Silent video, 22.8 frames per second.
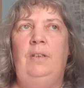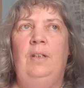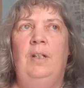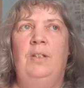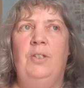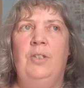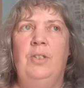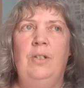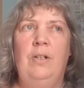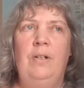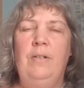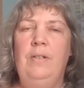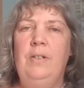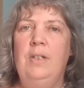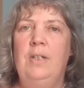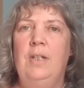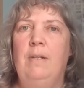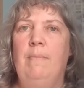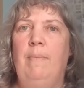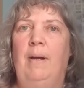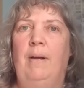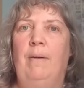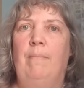started
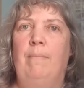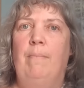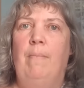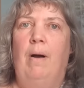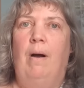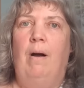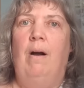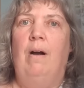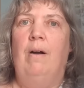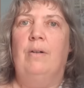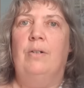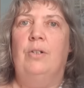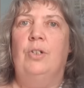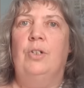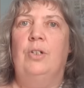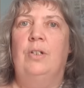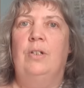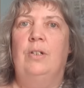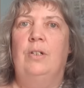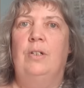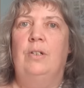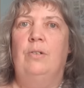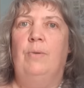in about March
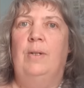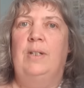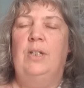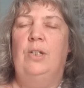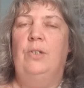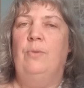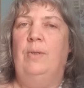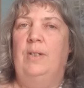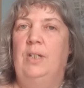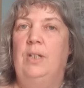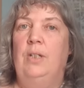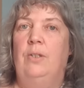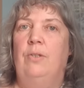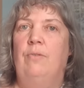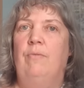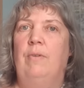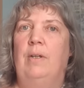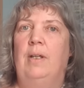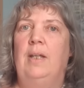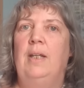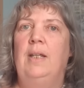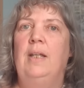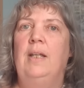in
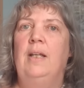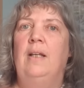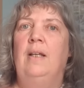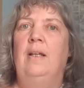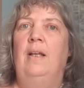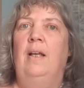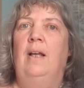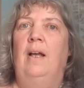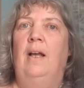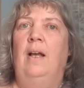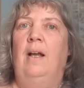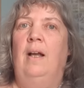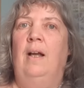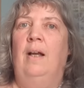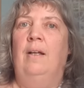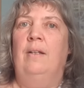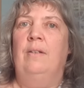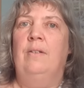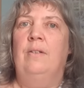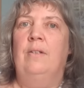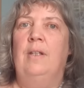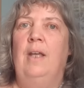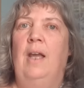2023,
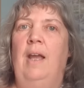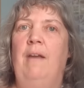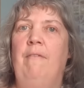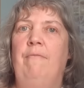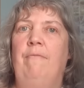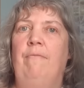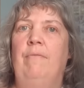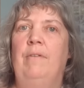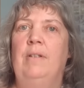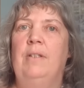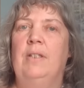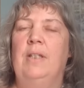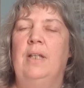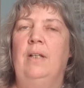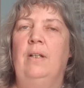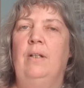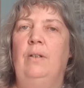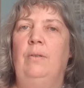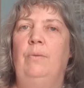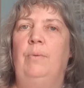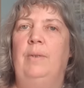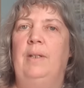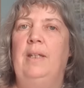and every
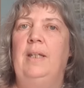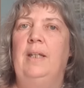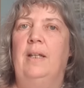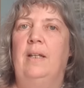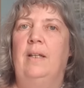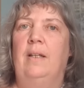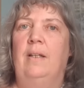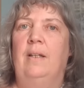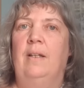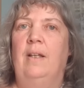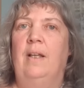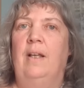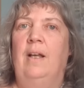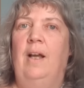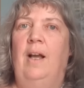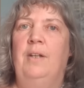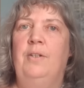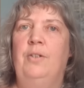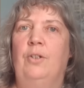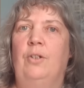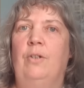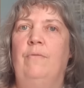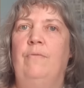single week
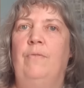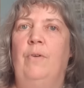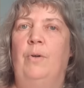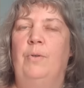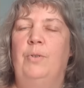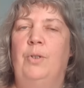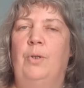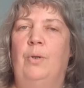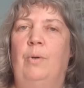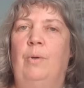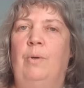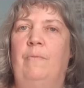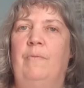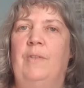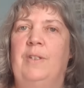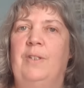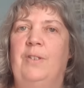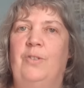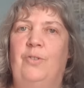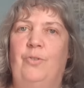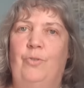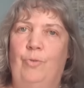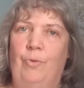I took a photo of
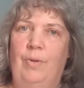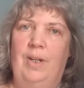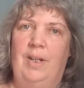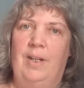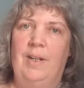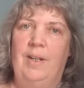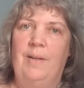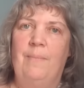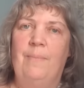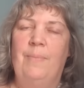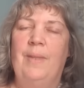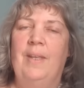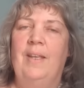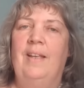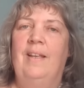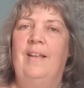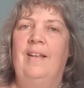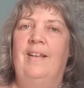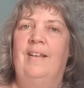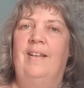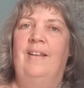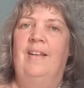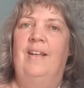this tree.
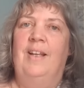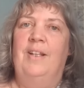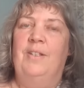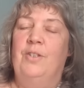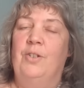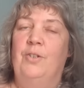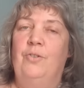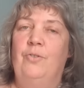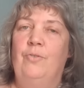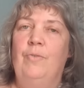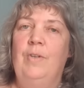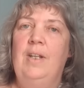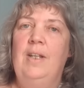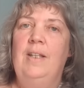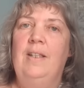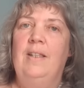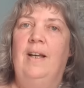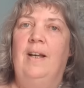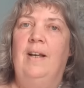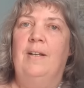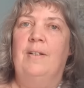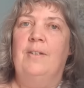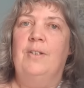It's a tree
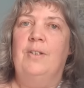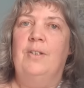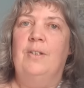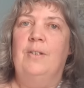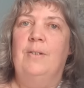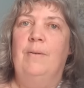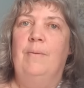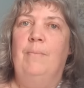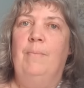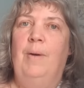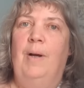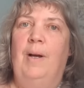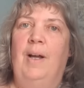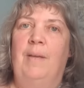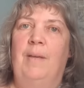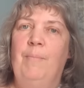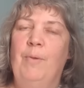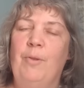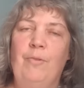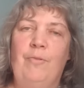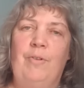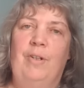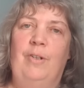that my
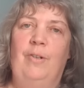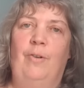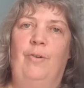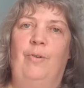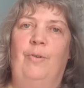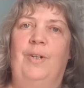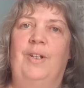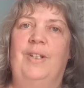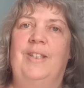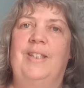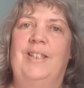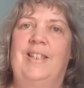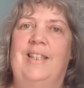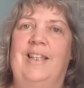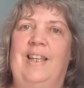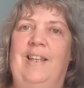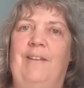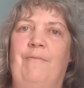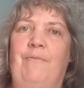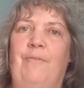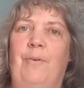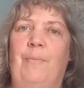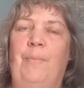mother-in-law can
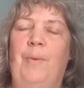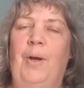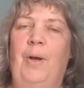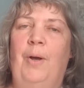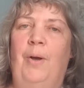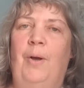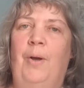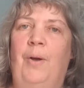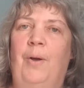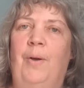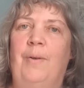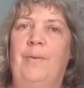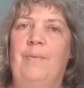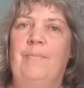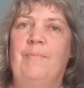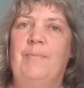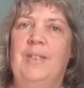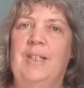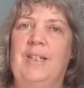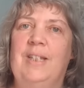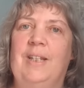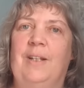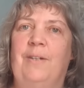see from her
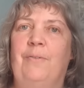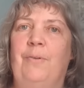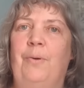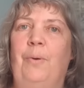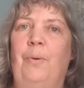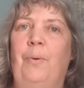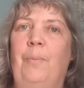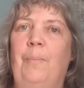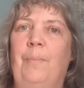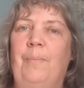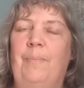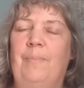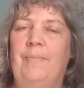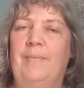sitting room,